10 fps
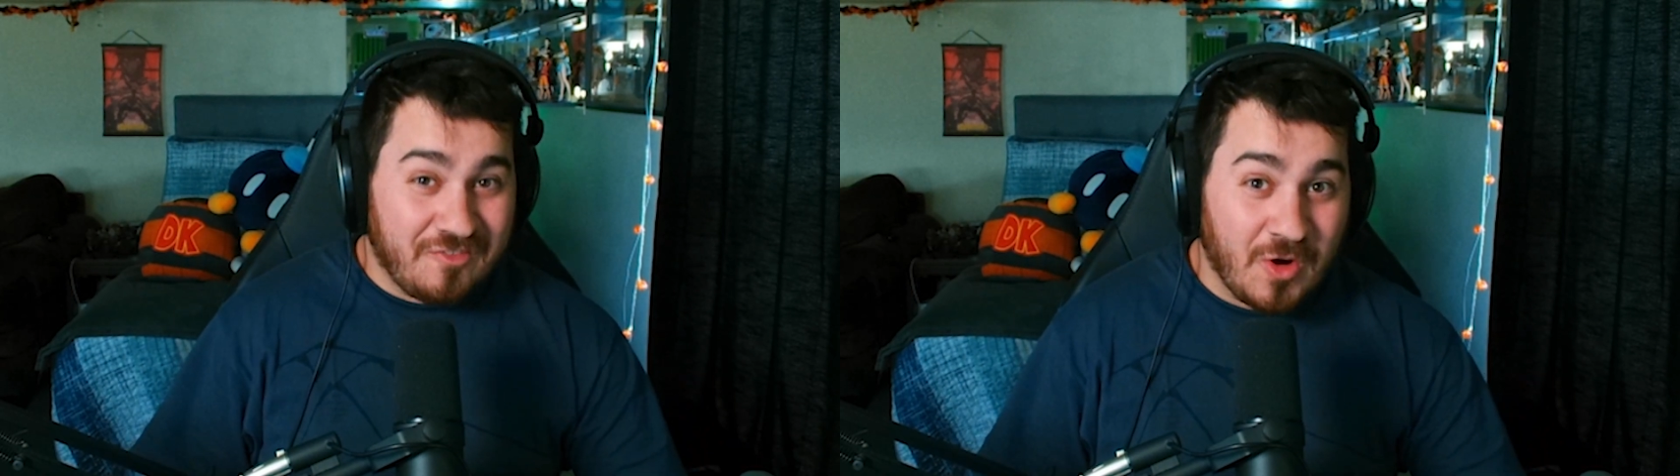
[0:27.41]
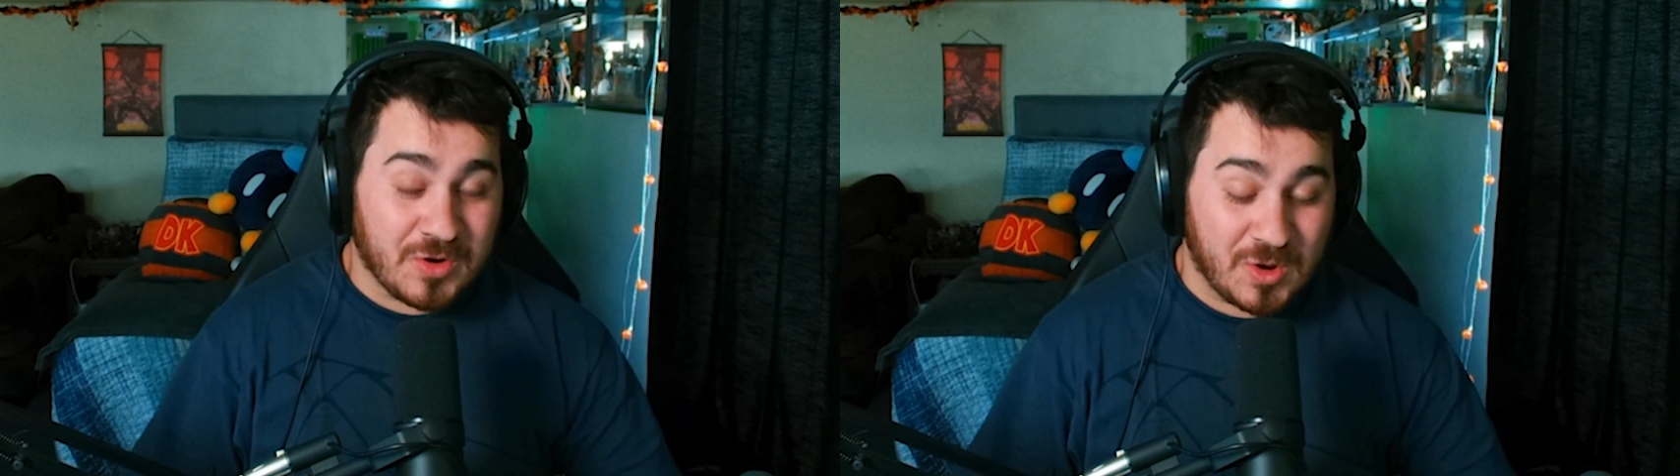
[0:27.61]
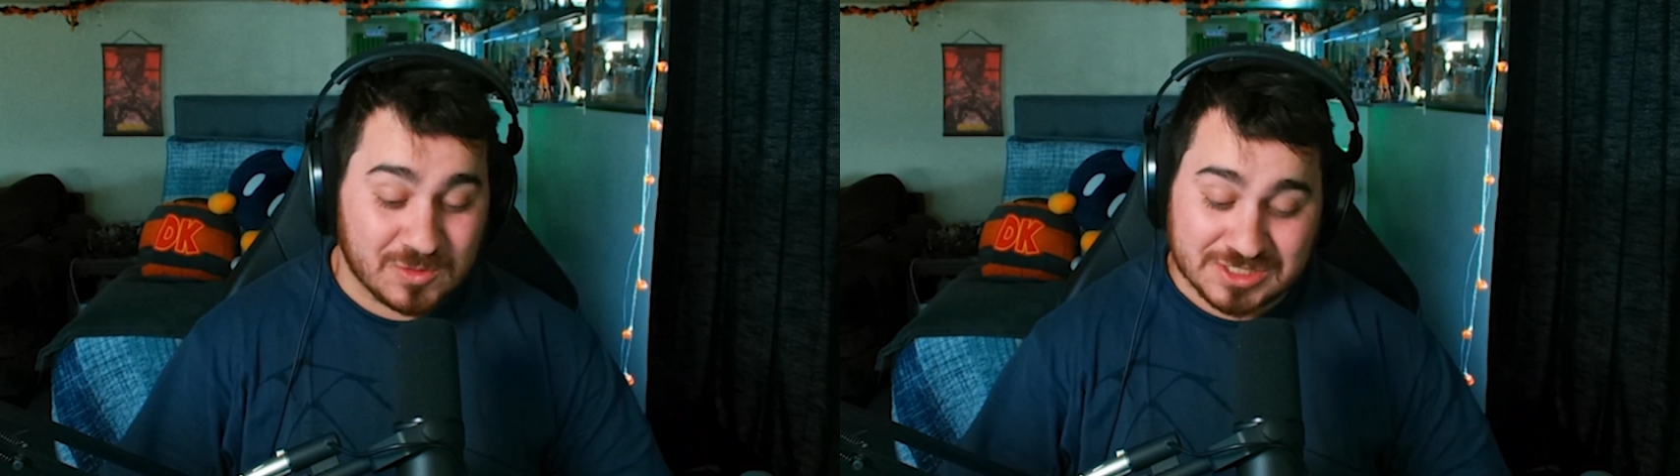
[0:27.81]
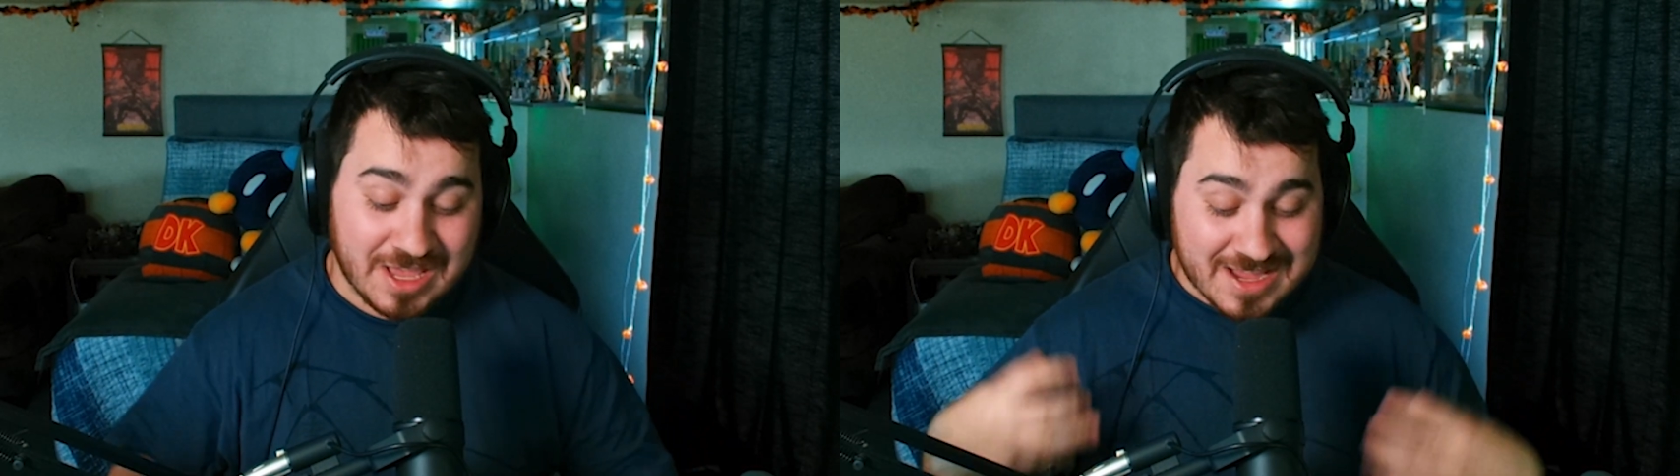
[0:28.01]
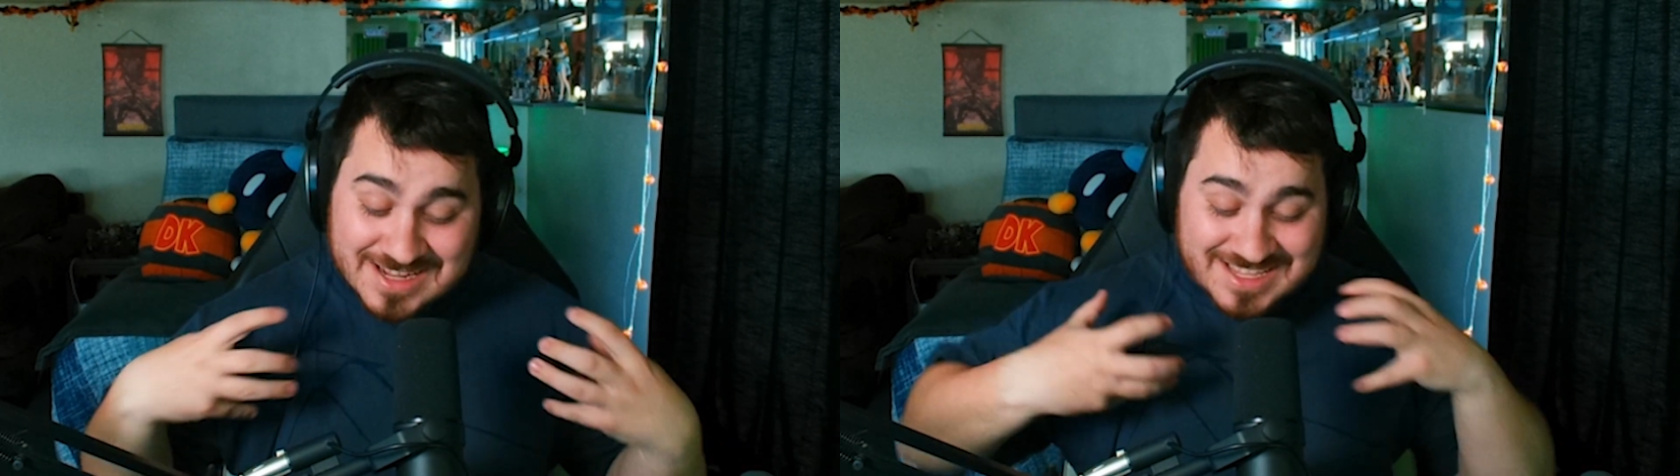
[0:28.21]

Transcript: photos.